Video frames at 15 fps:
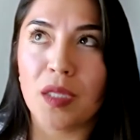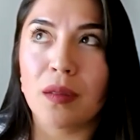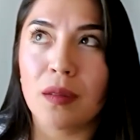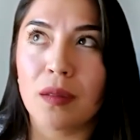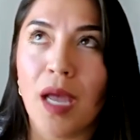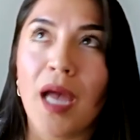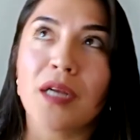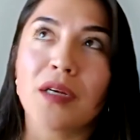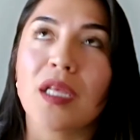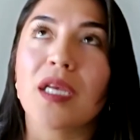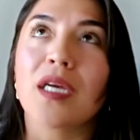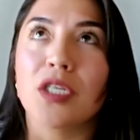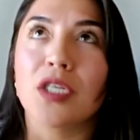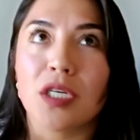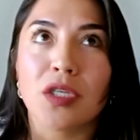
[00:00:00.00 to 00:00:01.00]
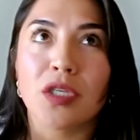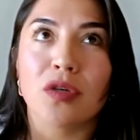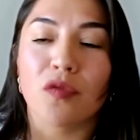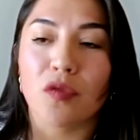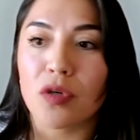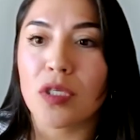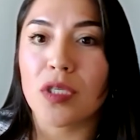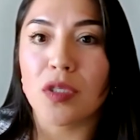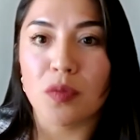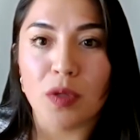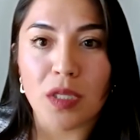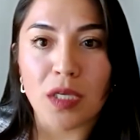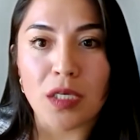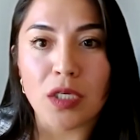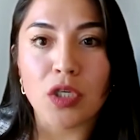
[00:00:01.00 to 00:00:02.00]
the handling adjuster. Of course, it's with
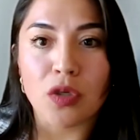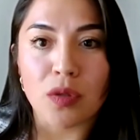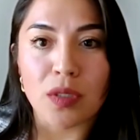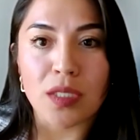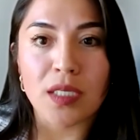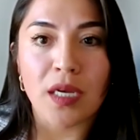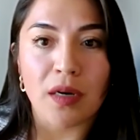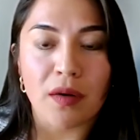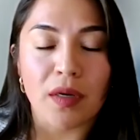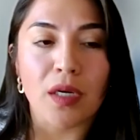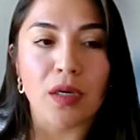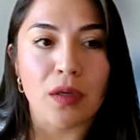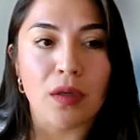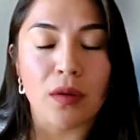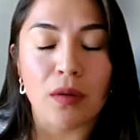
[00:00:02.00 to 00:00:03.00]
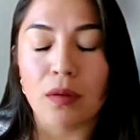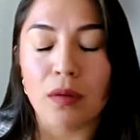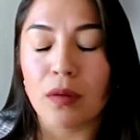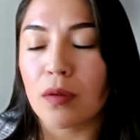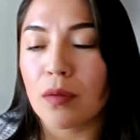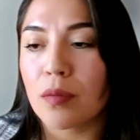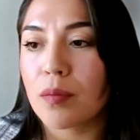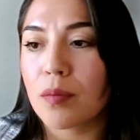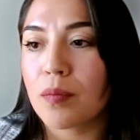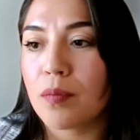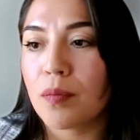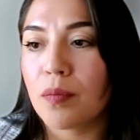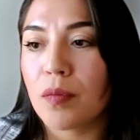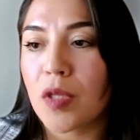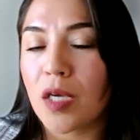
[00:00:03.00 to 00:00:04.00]
the insurance carrier, your
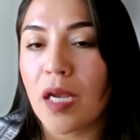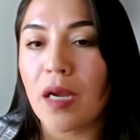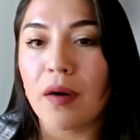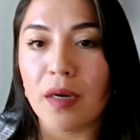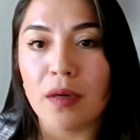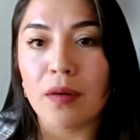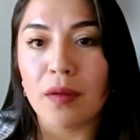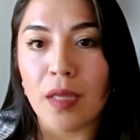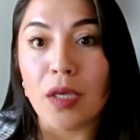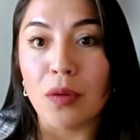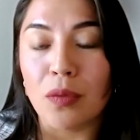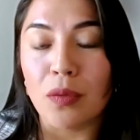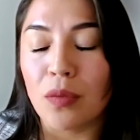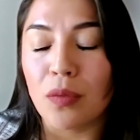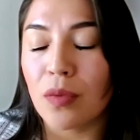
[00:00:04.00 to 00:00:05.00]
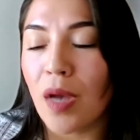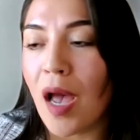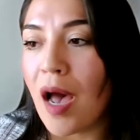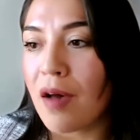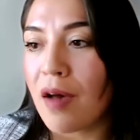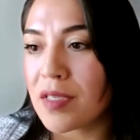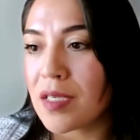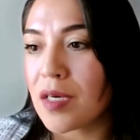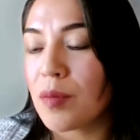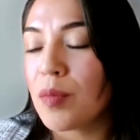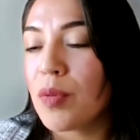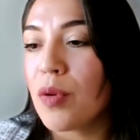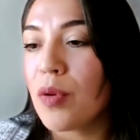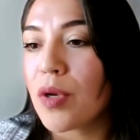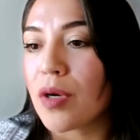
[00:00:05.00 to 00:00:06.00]
the carrier that you have as an
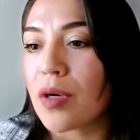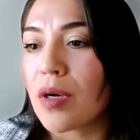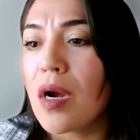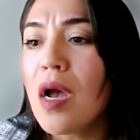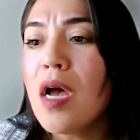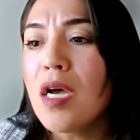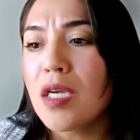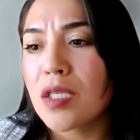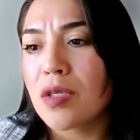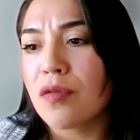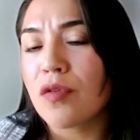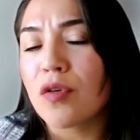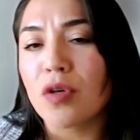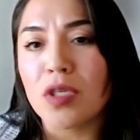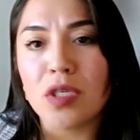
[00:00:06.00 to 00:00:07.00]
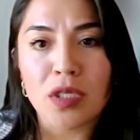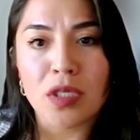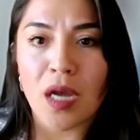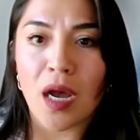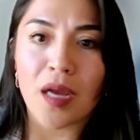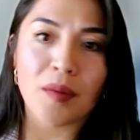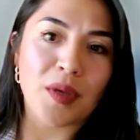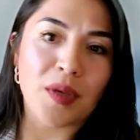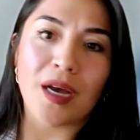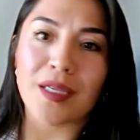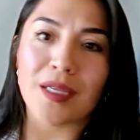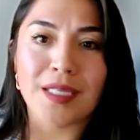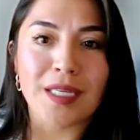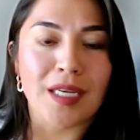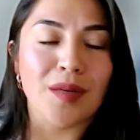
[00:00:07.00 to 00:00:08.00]
employer. So of course, there's got to be
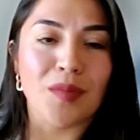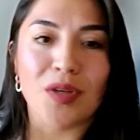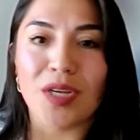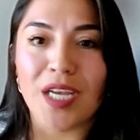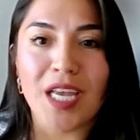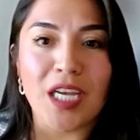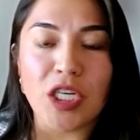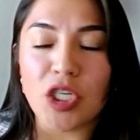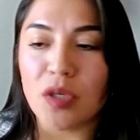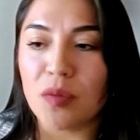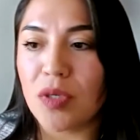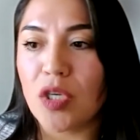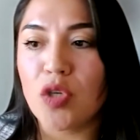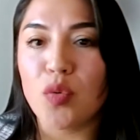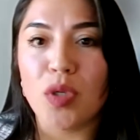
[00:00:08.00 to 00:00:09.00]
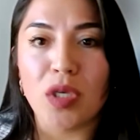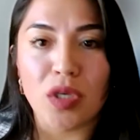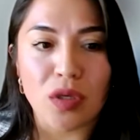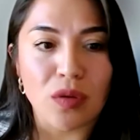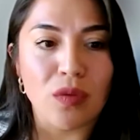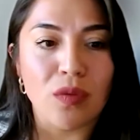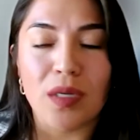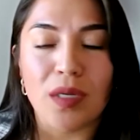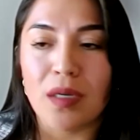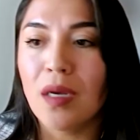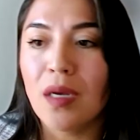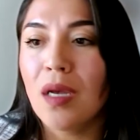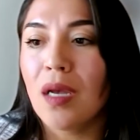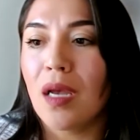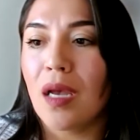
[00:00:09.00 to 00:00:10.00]
constant communication between you and
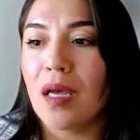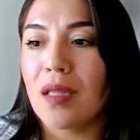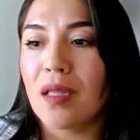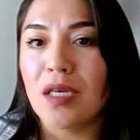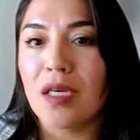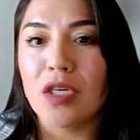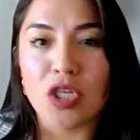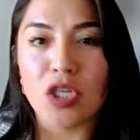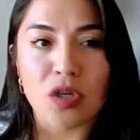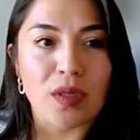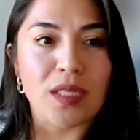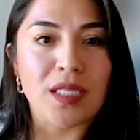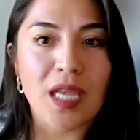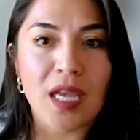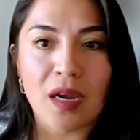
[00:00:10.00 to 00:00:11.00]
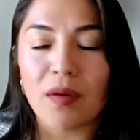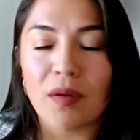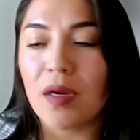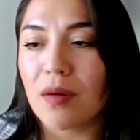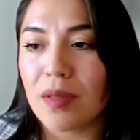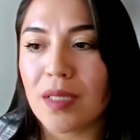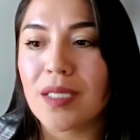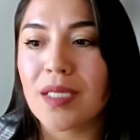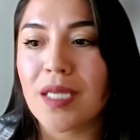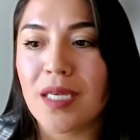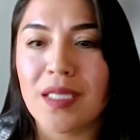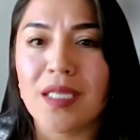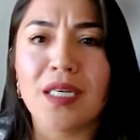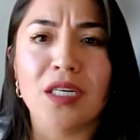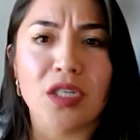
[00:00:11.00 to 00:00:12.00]
the insurance carrier, in this case,
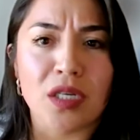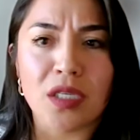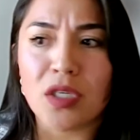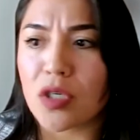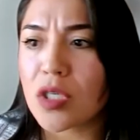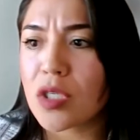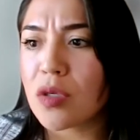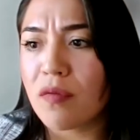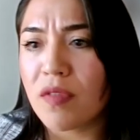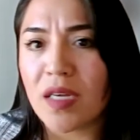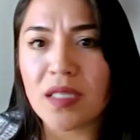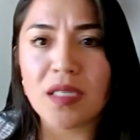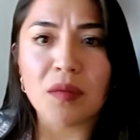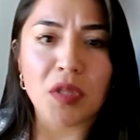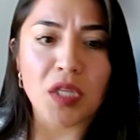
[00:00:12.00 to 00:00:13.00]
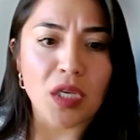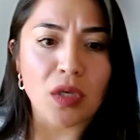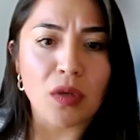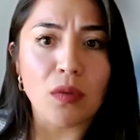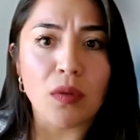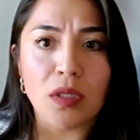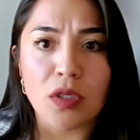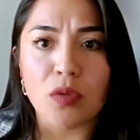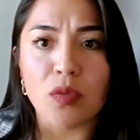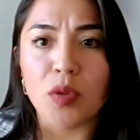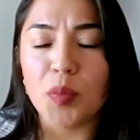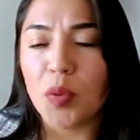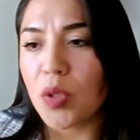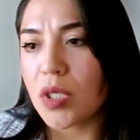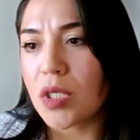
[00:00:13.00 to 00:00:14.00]
the adjuster. So if that's something you need to
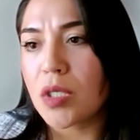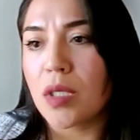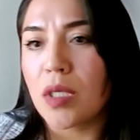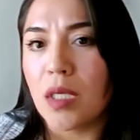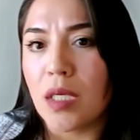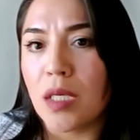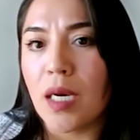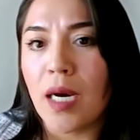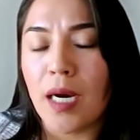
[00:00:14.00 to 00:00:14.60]
report to the